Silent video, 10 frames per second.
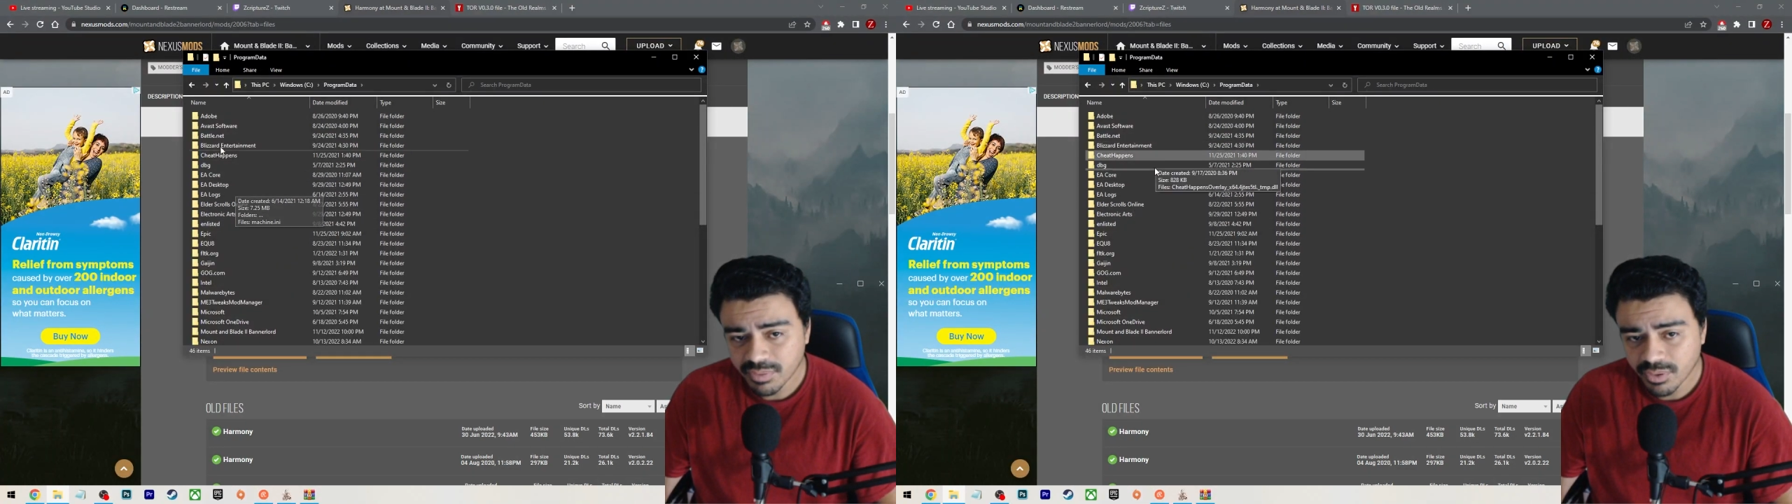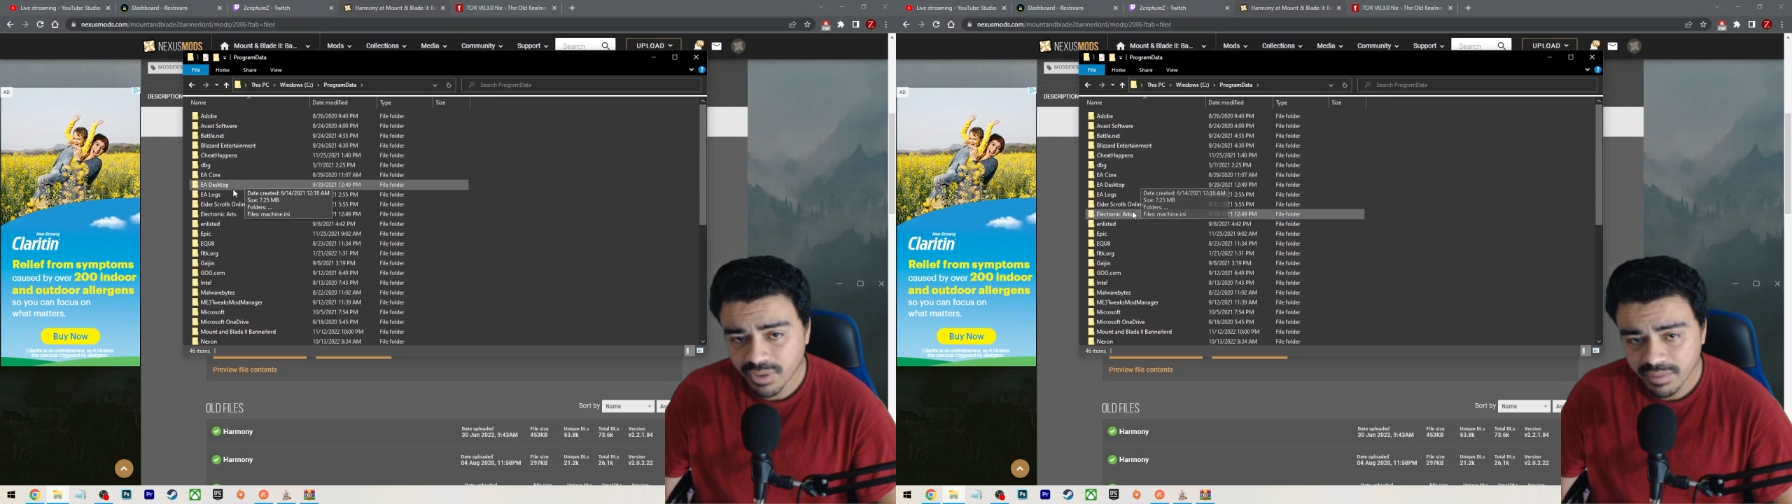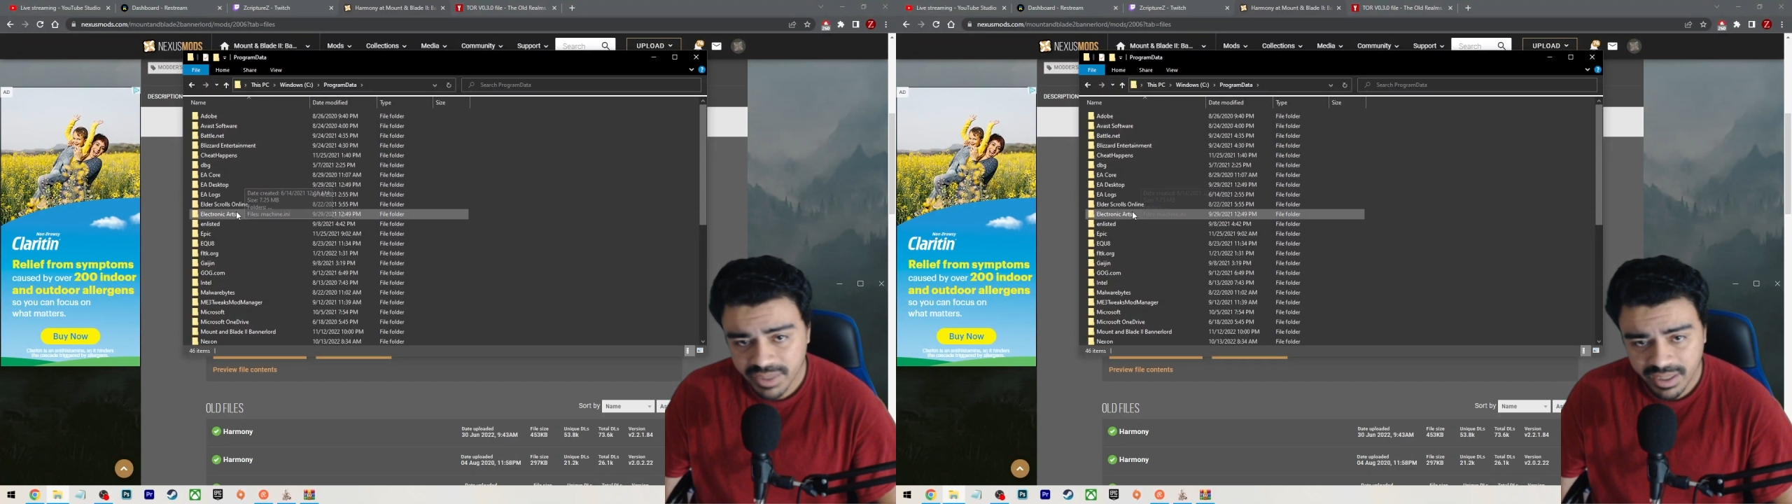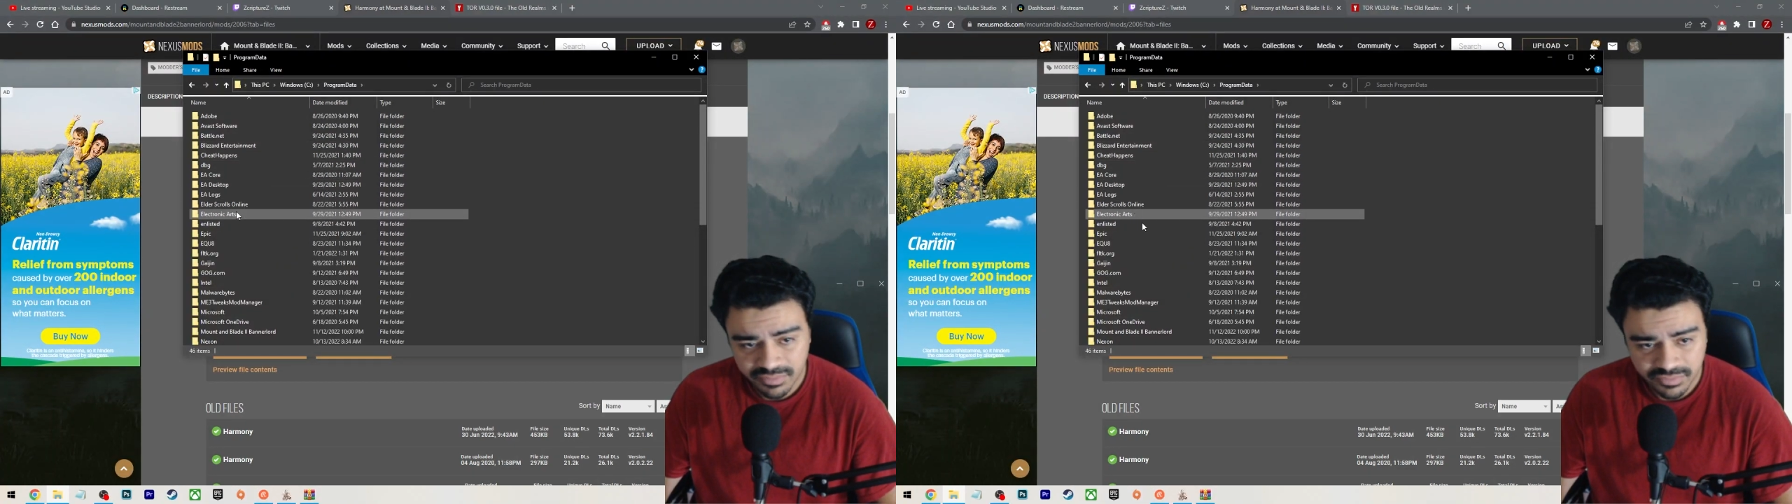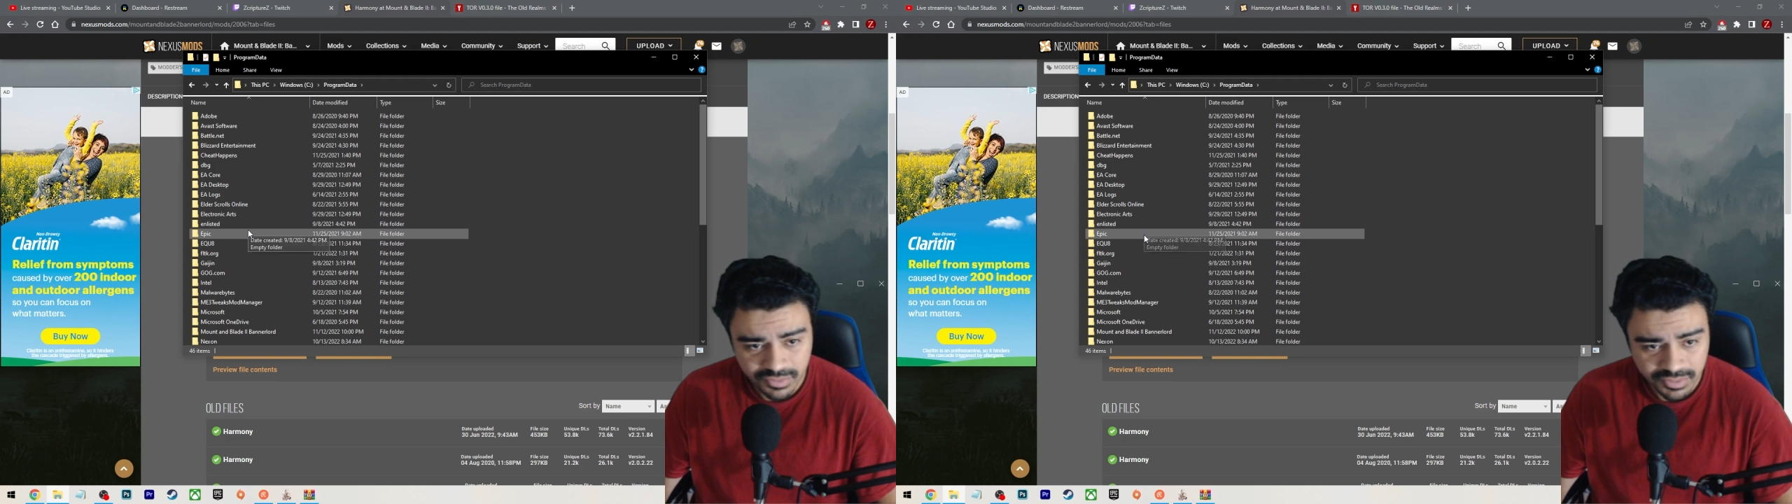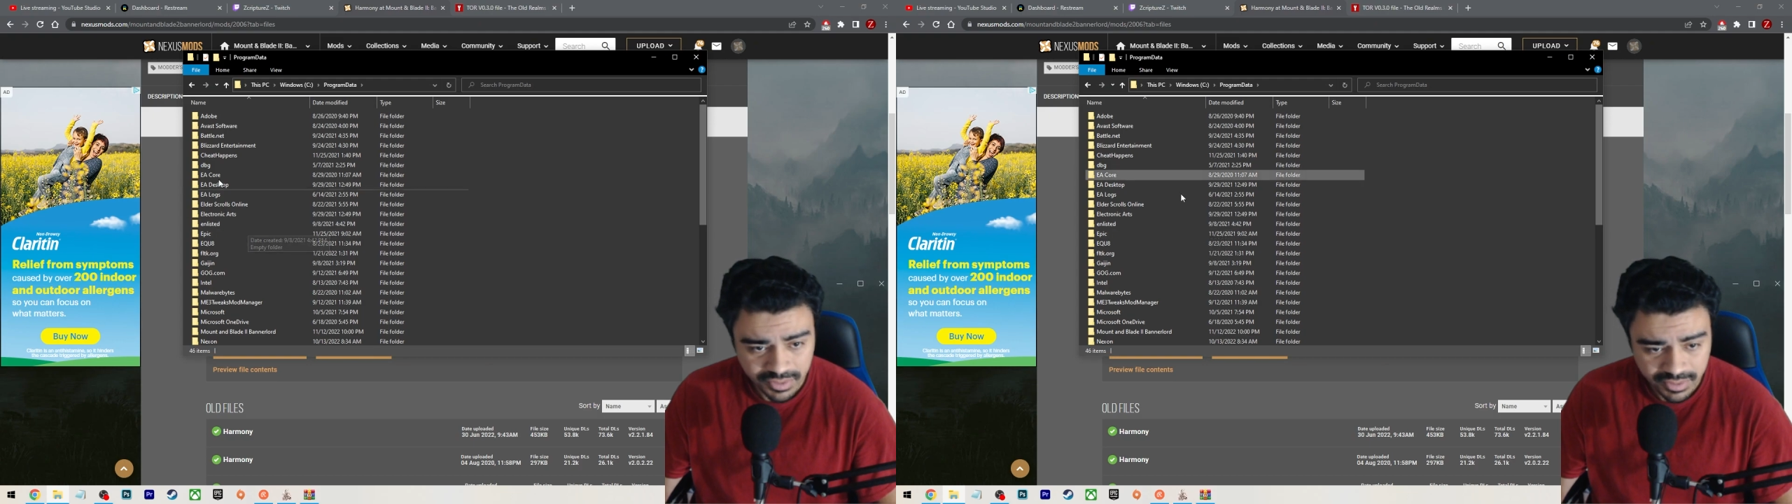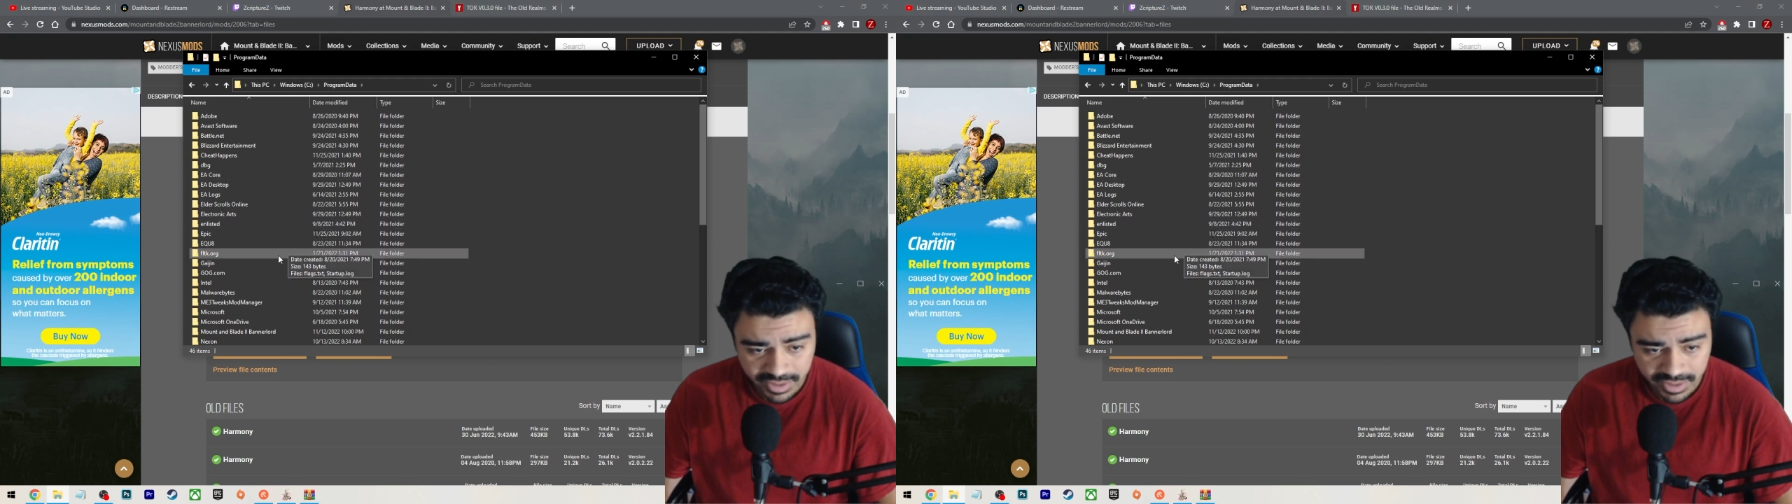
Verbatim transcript: program data folder.